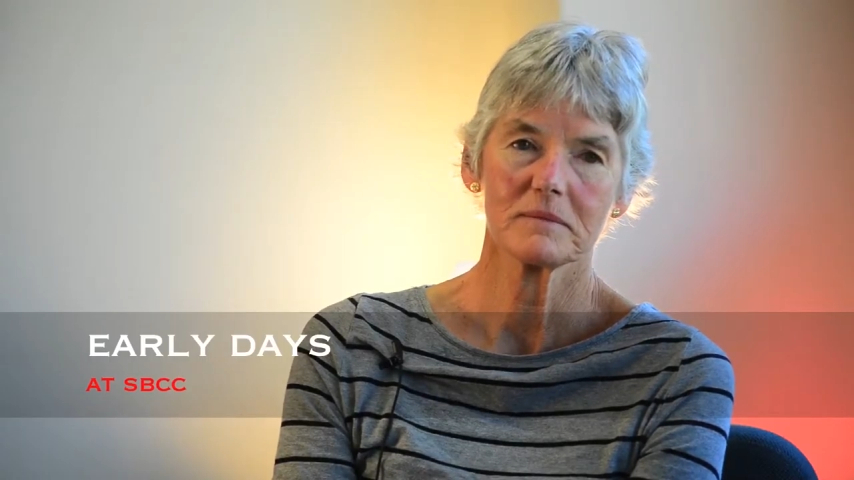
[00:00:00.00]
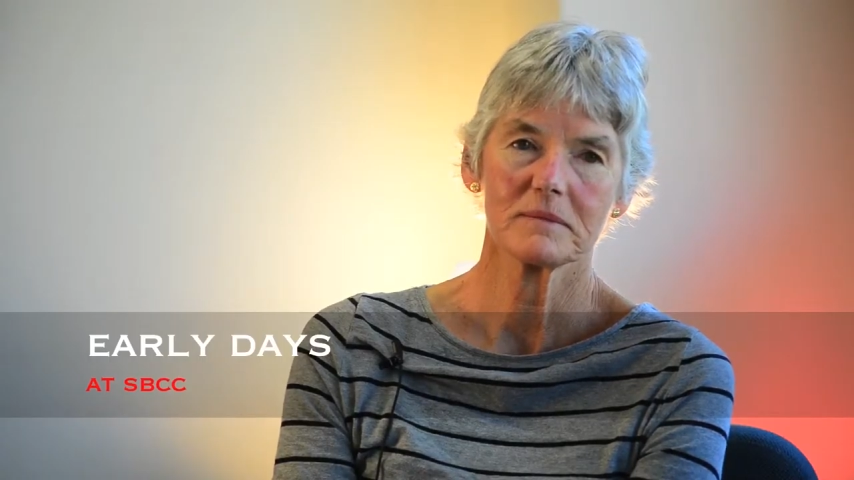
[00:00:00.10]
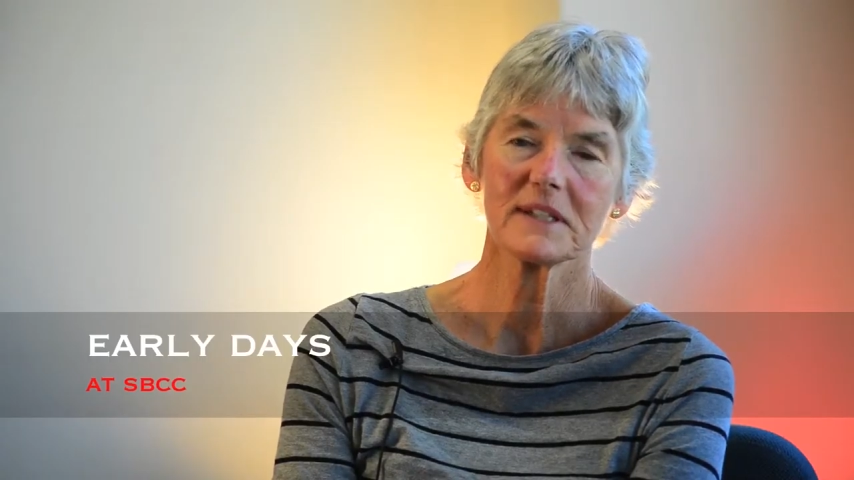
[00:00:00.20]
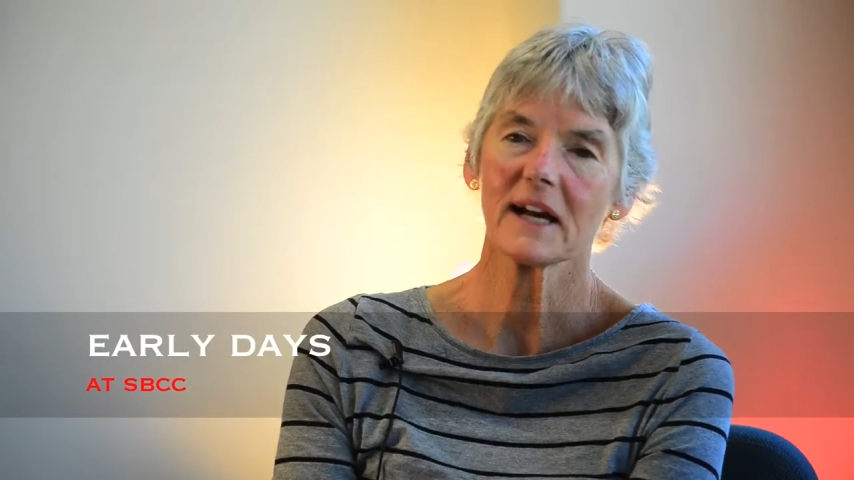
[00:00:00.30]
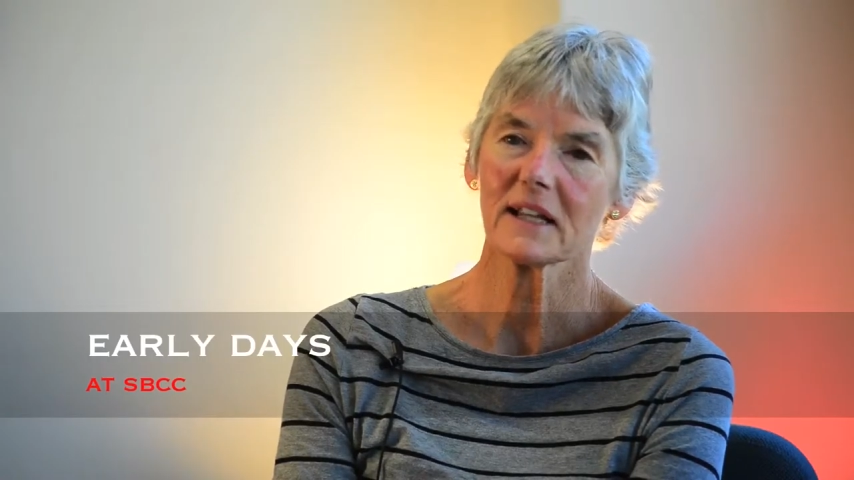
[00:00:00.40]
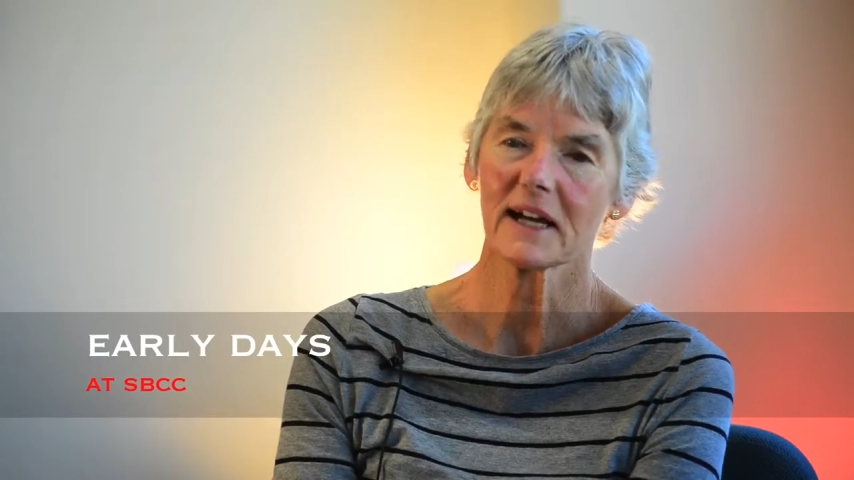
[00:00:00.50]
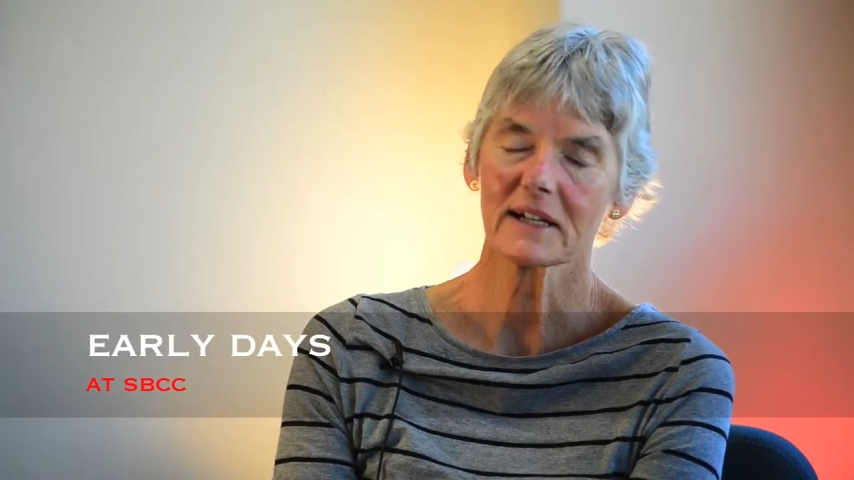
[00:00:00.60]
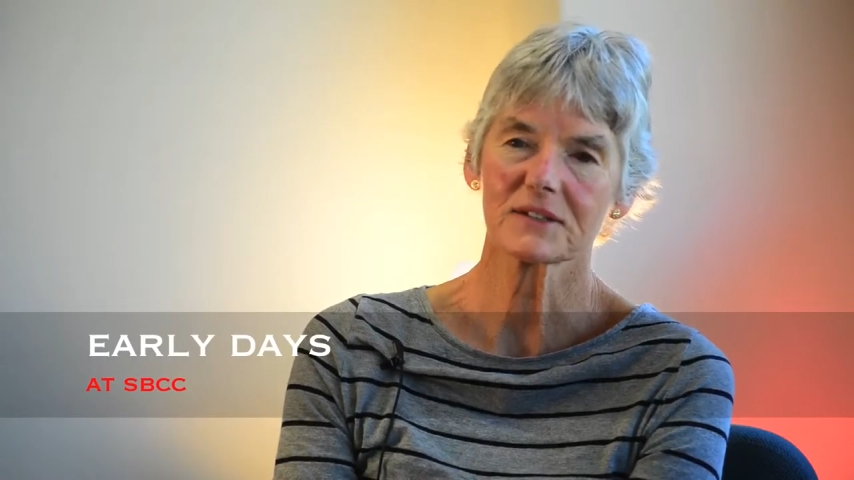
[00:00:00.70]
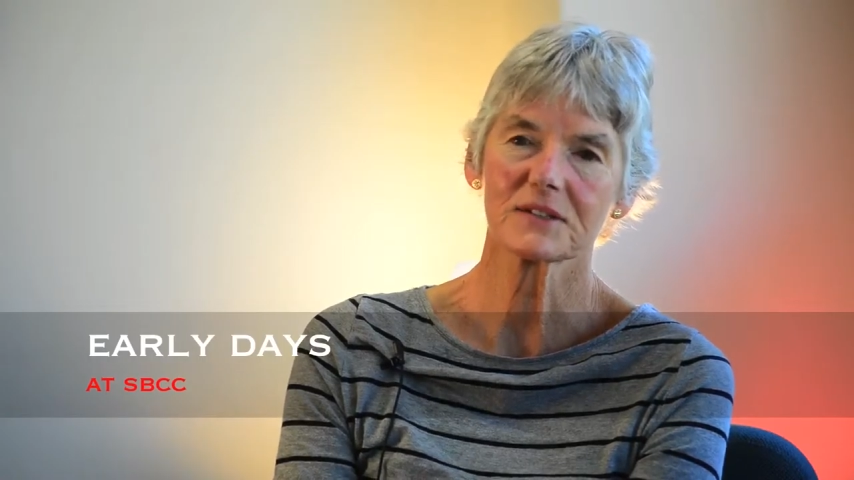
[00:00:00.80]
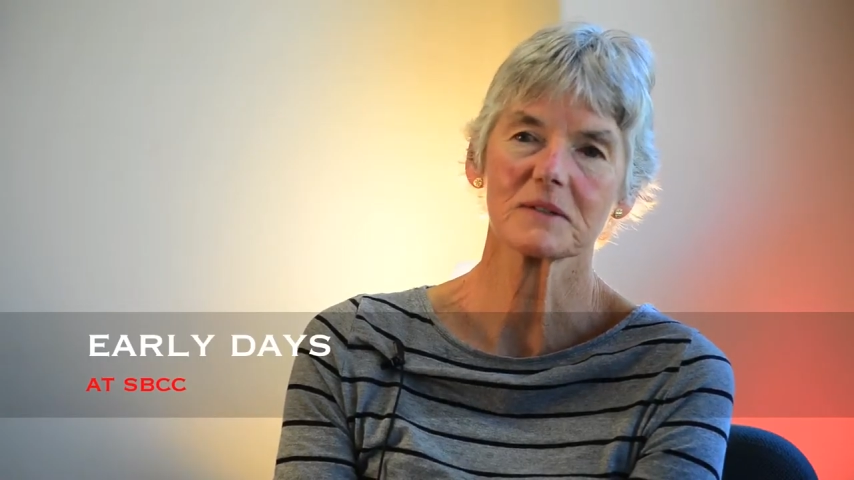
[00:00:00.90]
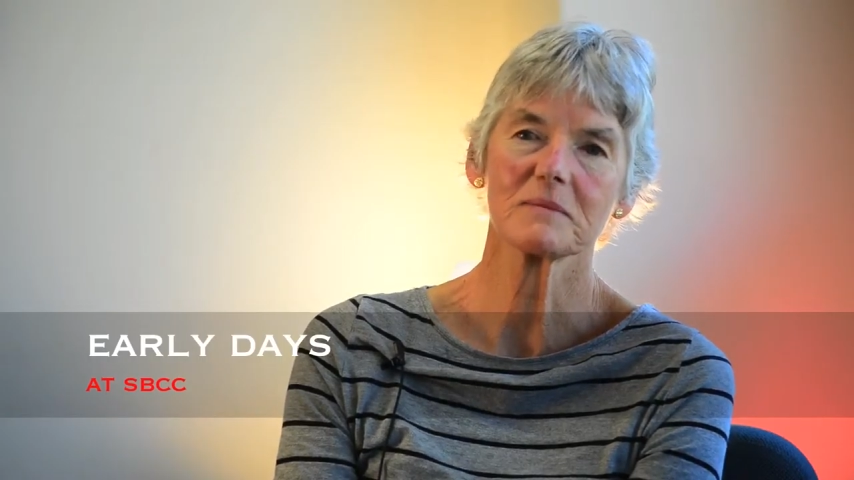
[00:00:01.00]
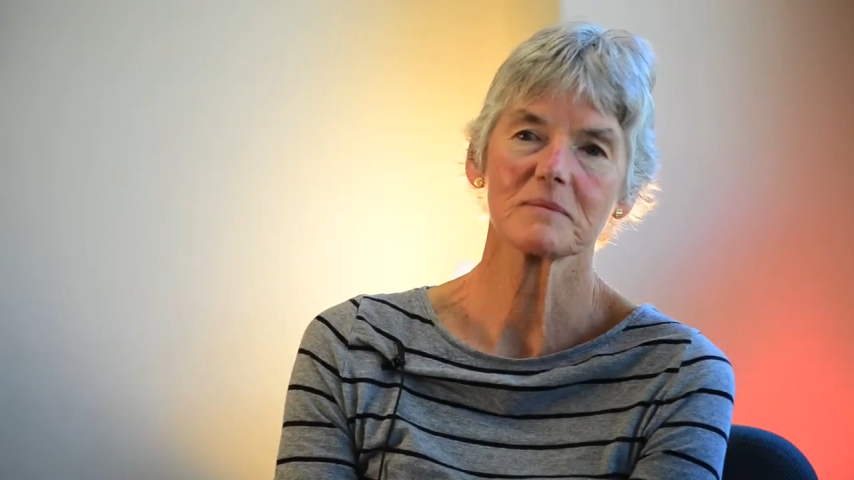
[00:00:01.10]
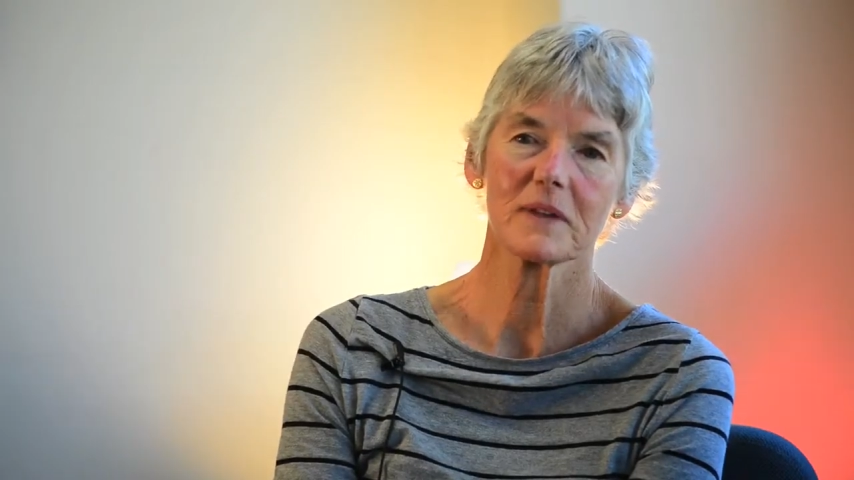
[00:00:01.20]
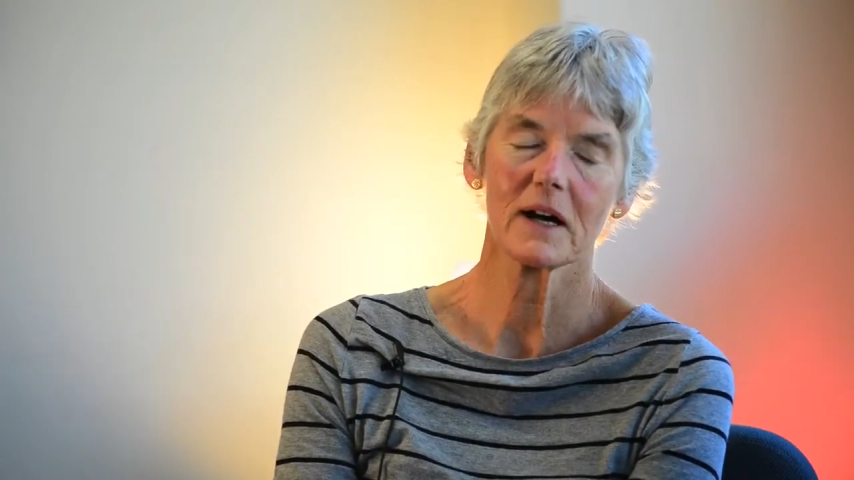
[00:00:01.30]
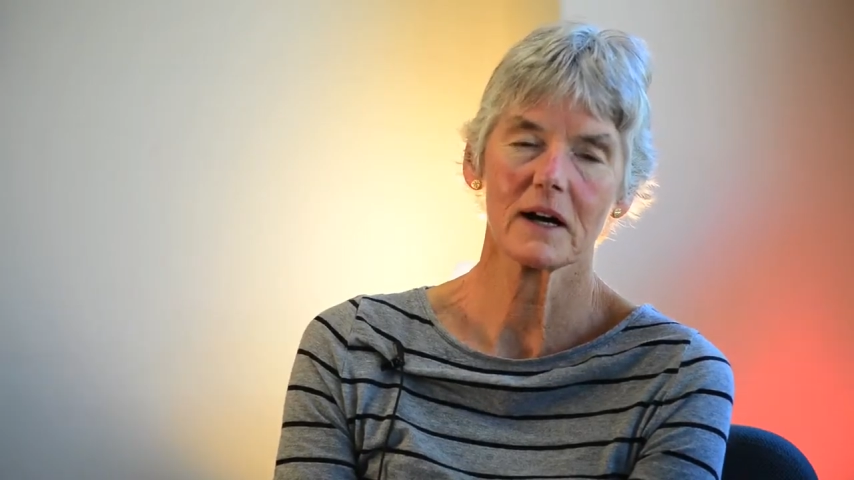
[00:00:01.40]
telex
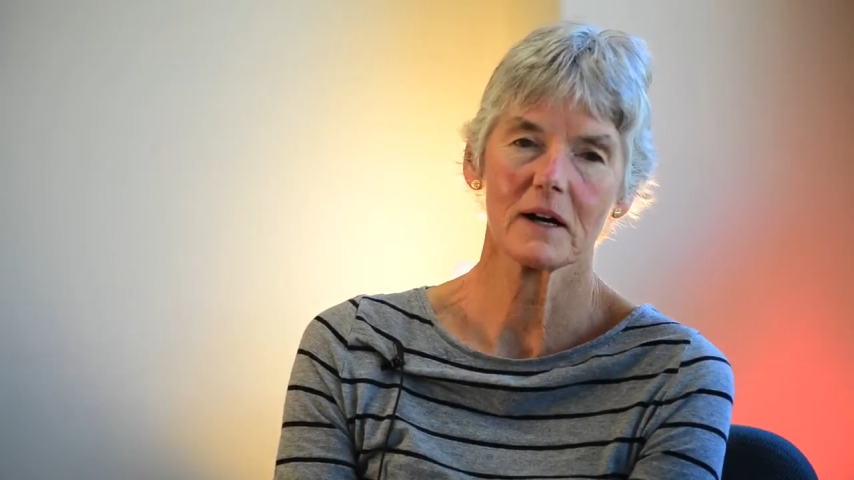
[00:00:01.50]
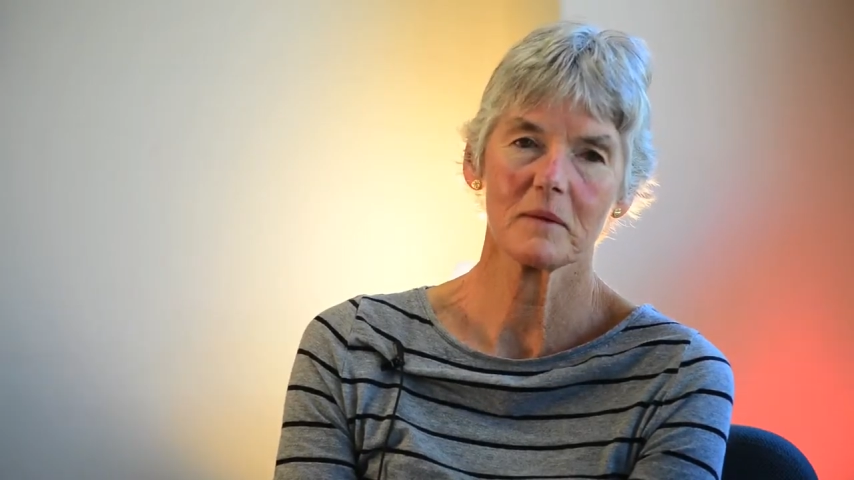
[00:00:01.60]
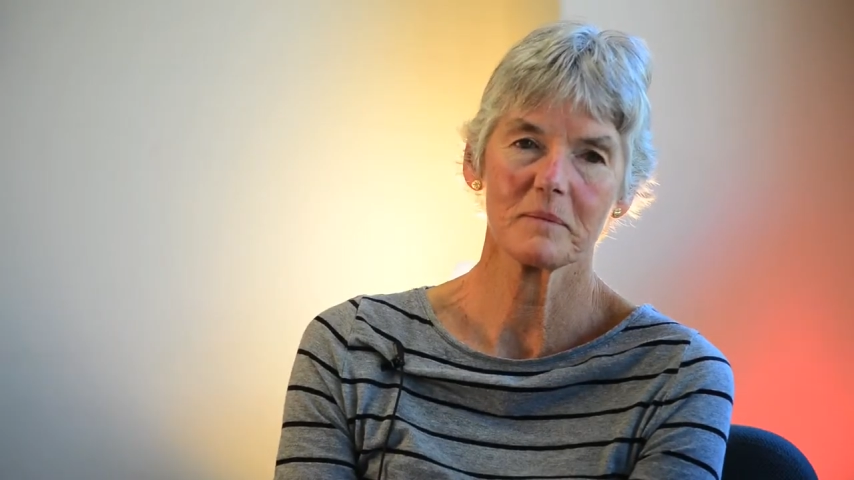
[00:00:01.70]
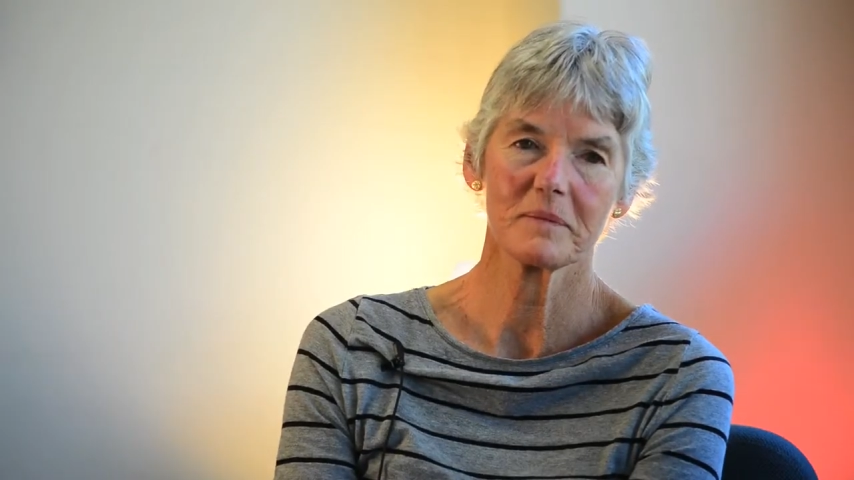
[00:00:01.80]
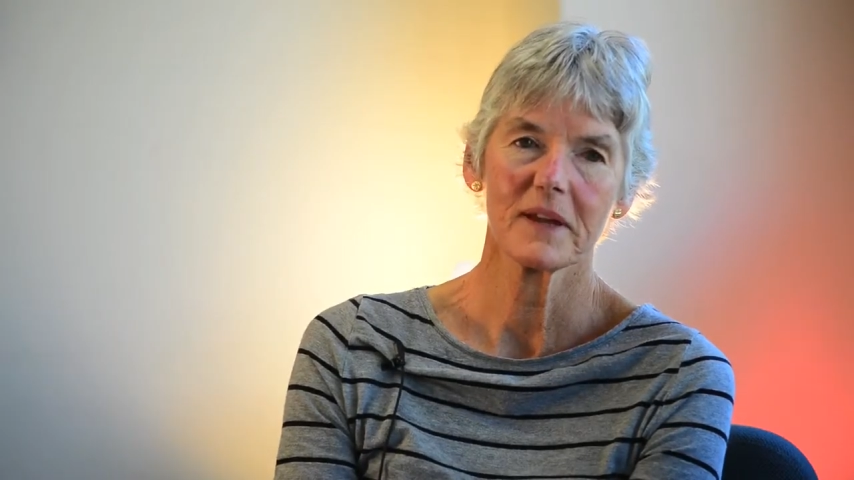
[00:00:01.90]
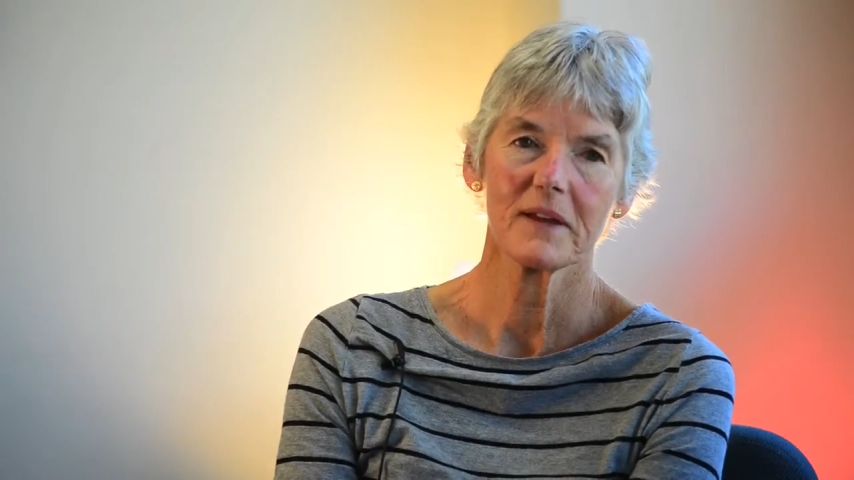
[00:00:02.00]
um,